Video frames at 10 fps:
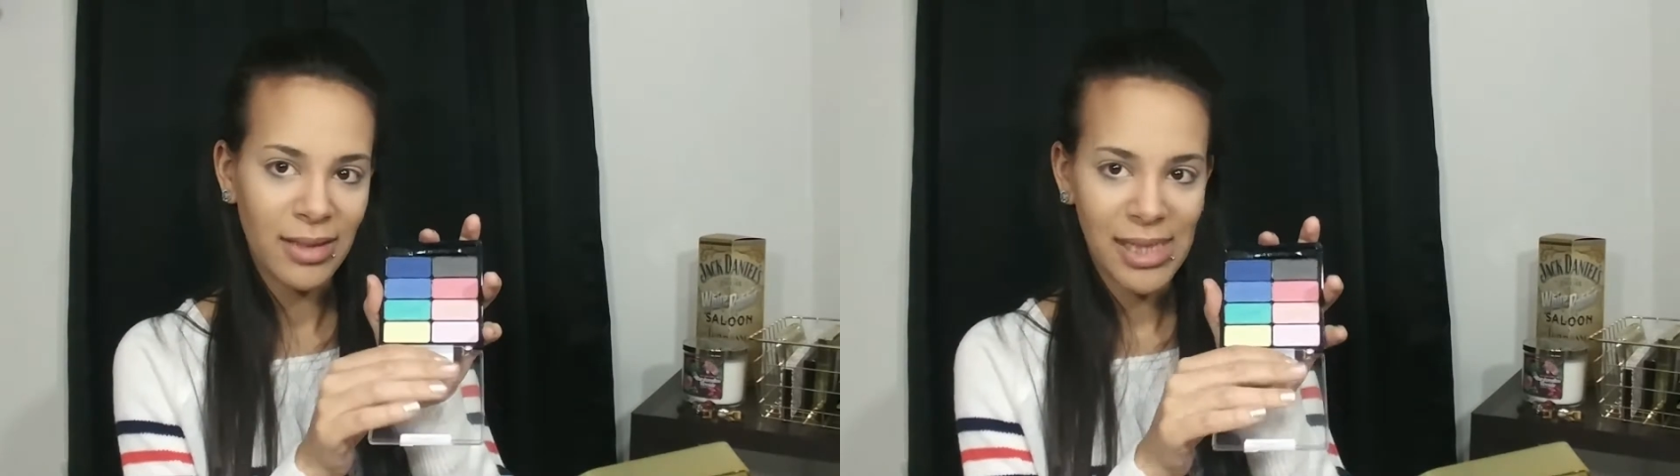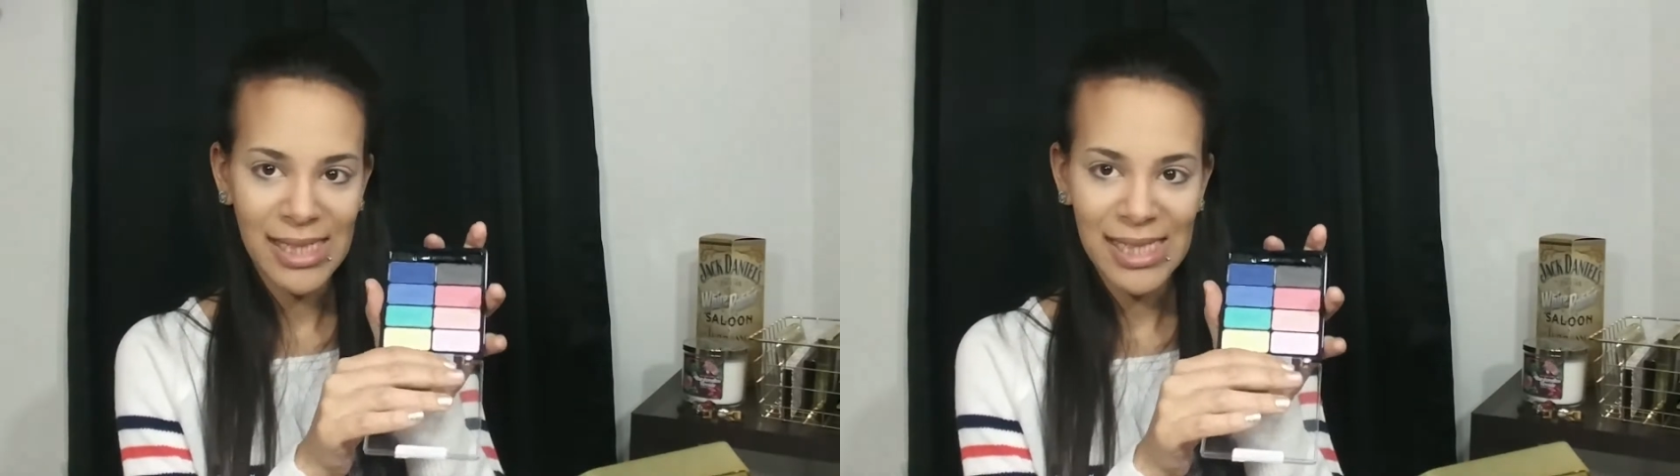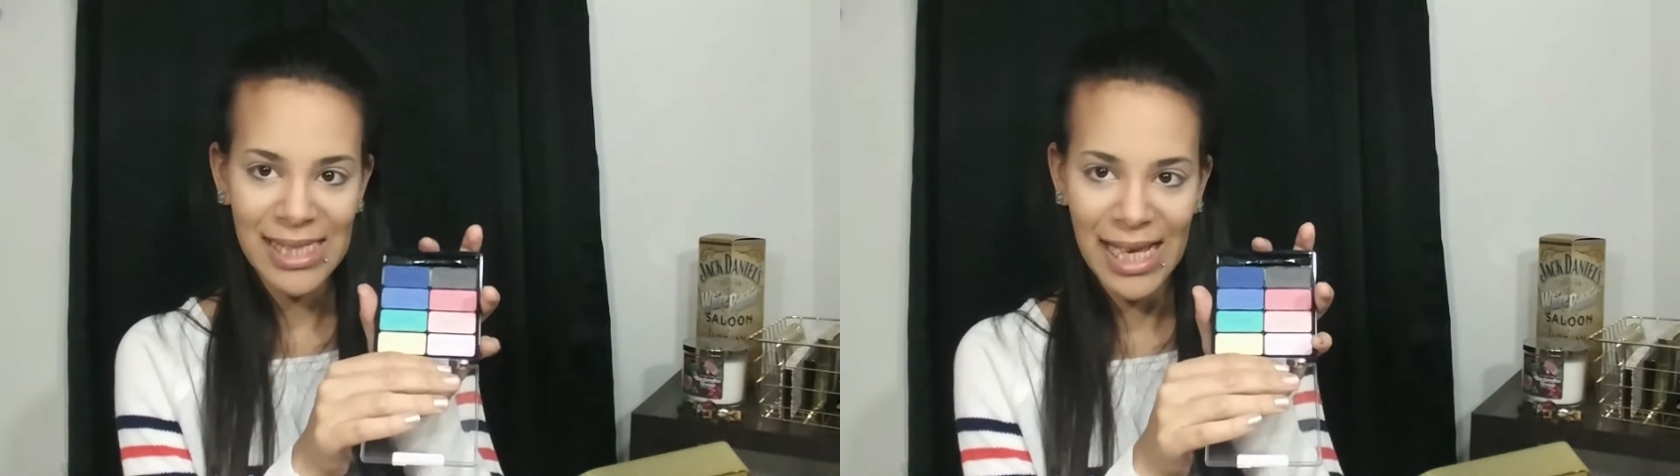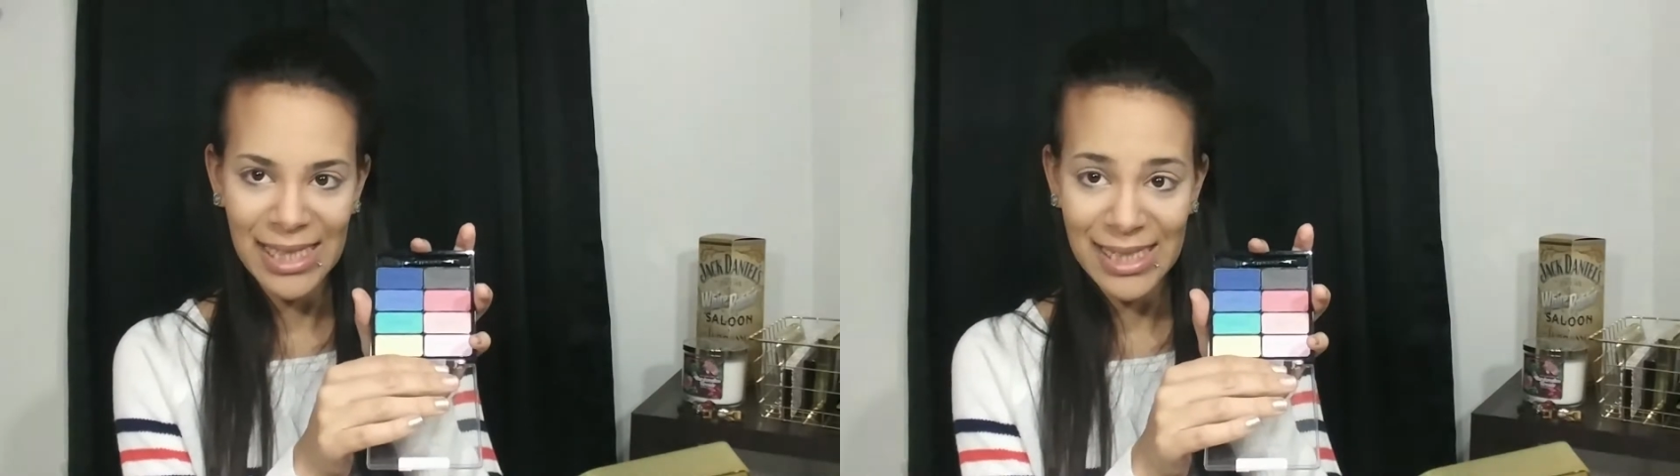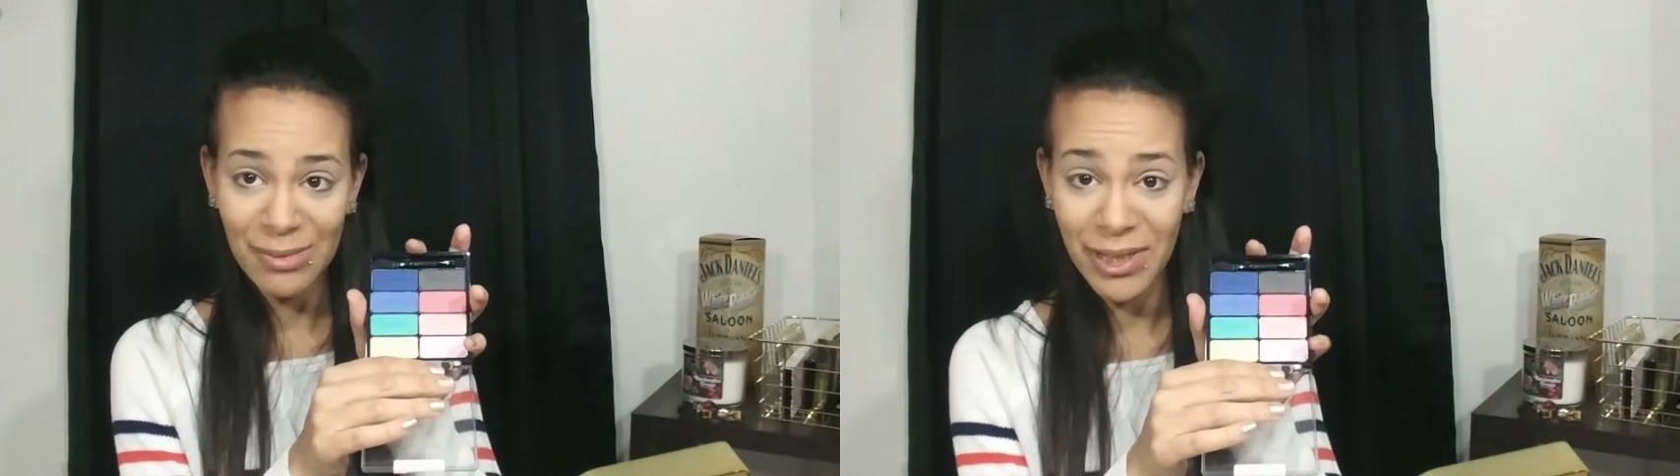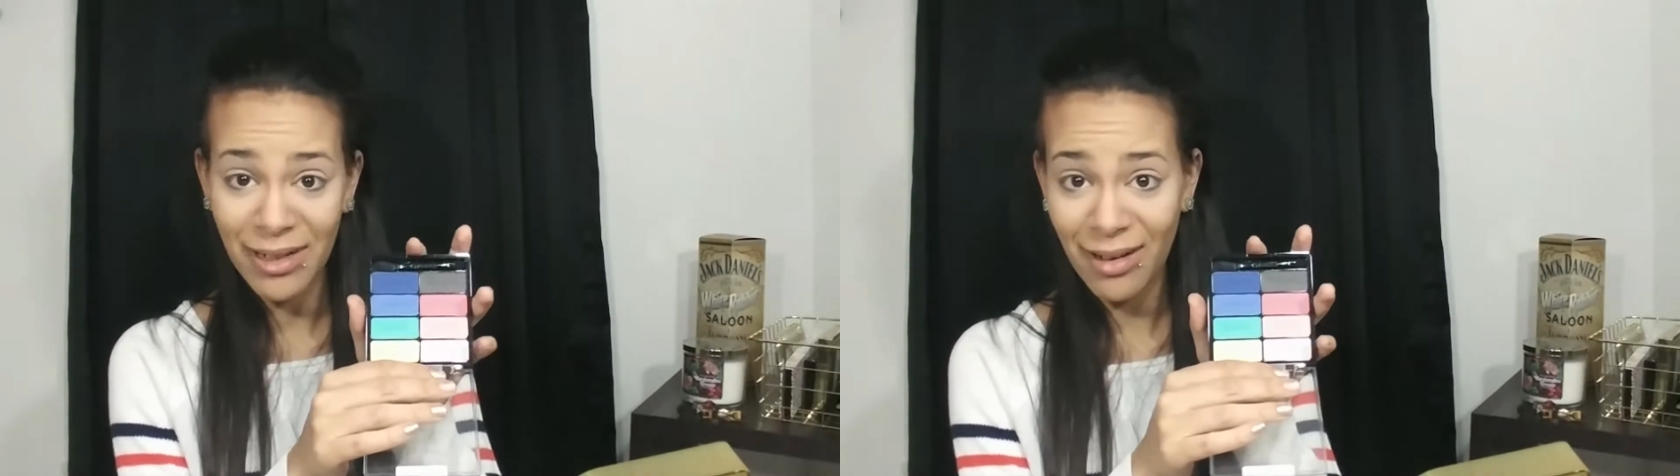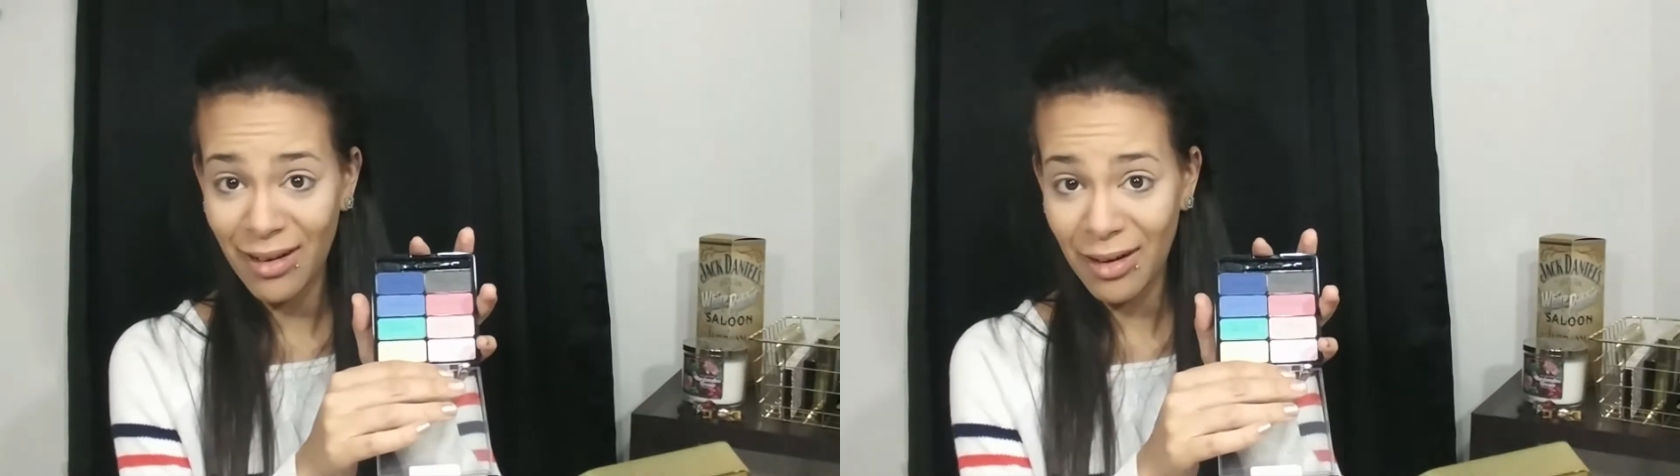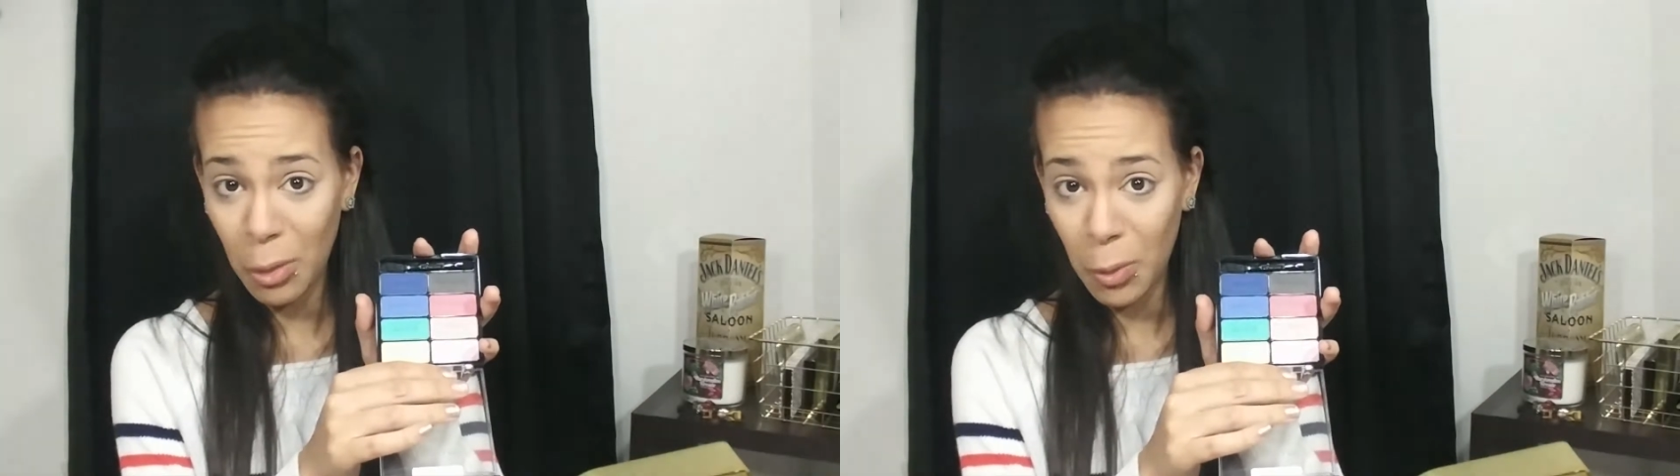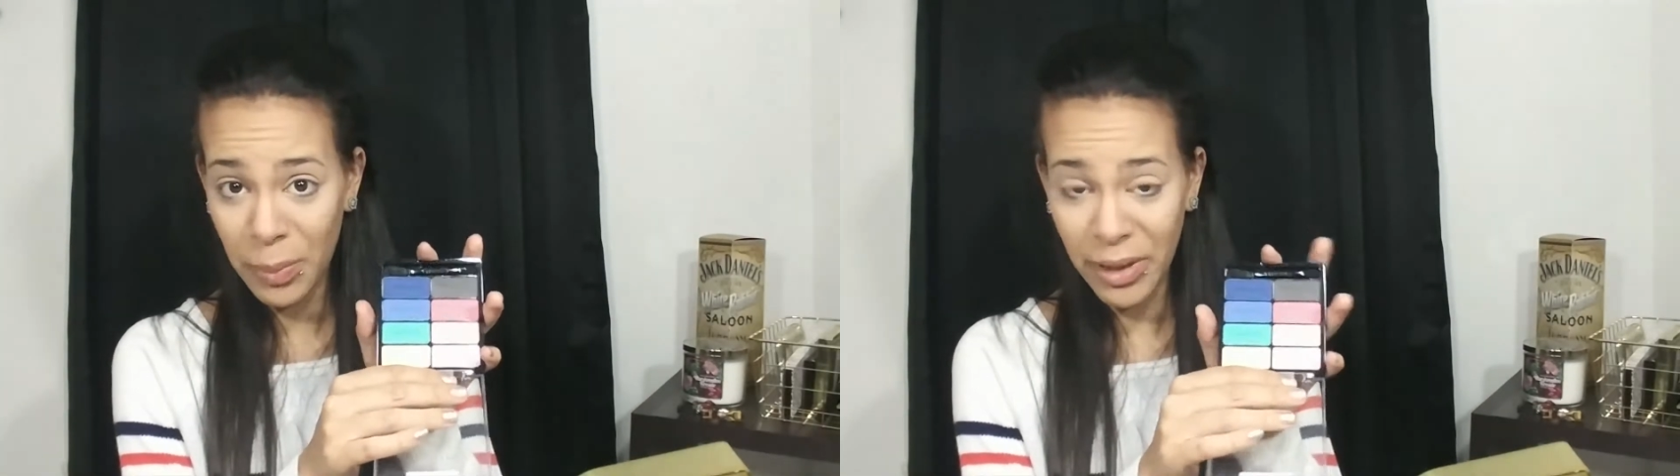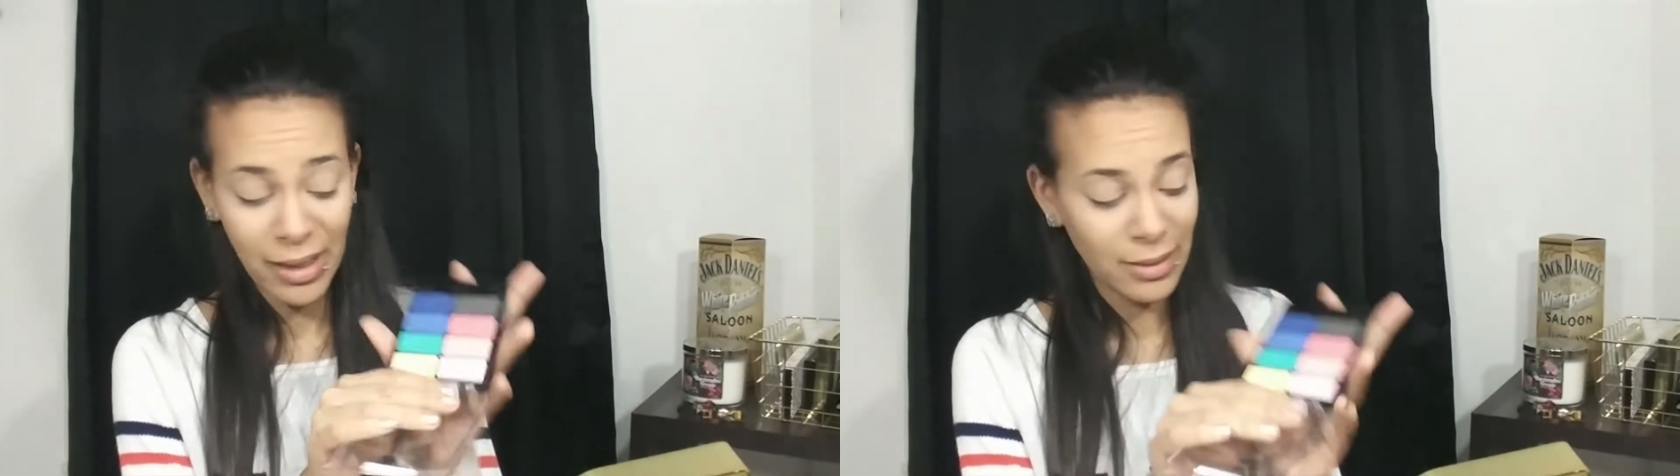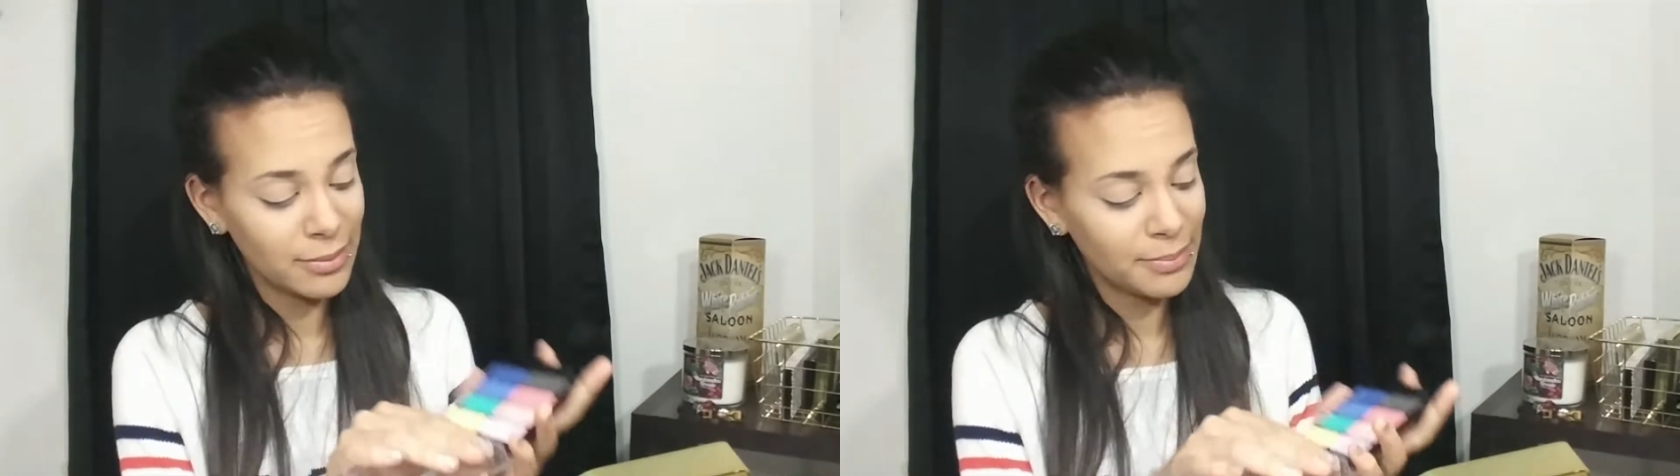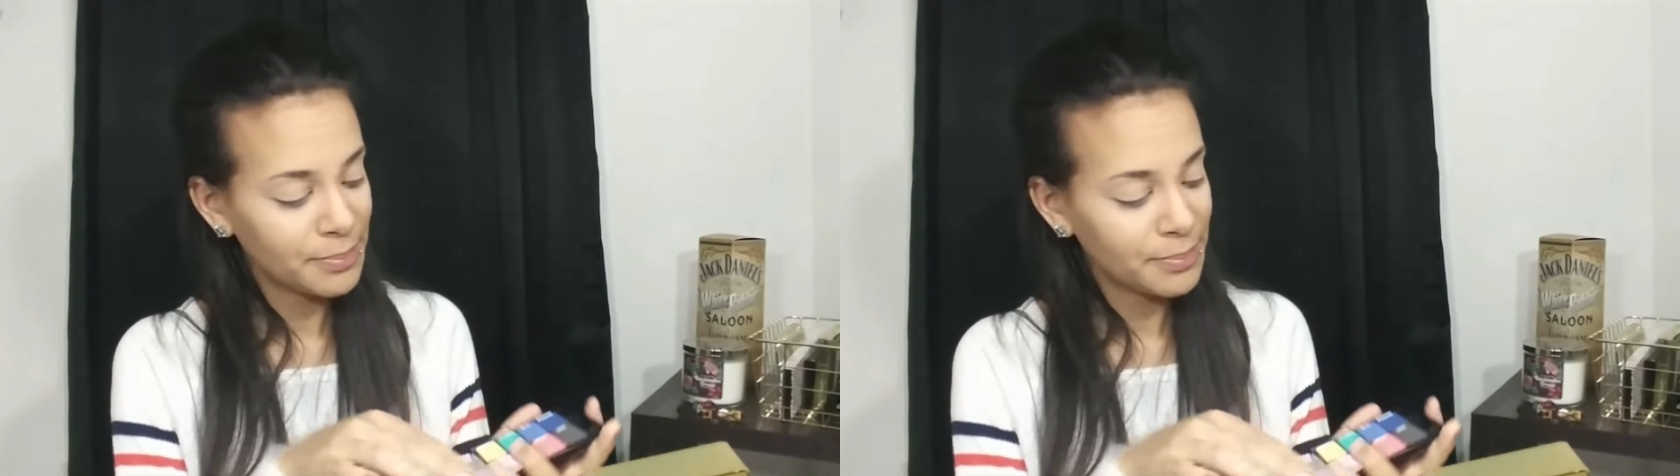Success. We got it open.